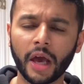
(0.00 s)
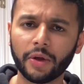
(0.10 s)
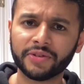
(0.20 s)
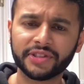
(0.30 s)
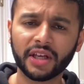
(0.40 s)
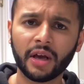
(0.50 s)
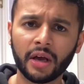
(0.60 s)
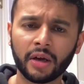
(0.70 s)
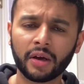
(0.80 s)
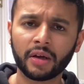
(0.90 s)
You see,
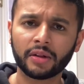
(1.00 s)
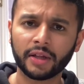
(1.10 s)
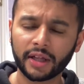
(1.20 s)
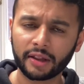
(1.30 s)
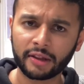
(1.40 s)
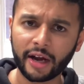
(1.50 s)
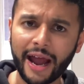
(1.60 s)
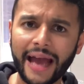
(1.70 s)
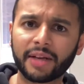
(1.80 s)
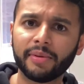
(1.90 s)
the, there
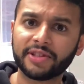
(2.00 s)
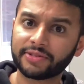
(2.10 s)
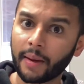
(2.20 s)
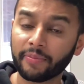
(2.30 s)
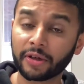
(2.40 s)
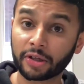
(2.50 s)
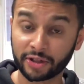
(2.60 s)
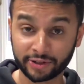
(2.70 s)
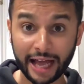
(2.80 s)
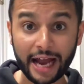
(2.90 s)
had to be something to
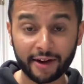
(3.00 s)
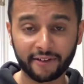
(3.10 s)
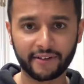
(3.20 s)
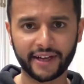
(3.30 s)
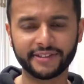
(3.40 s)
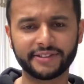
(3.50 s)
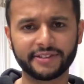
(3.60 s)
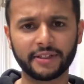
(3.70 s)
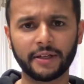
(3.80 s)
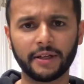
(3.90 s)
sacrifice.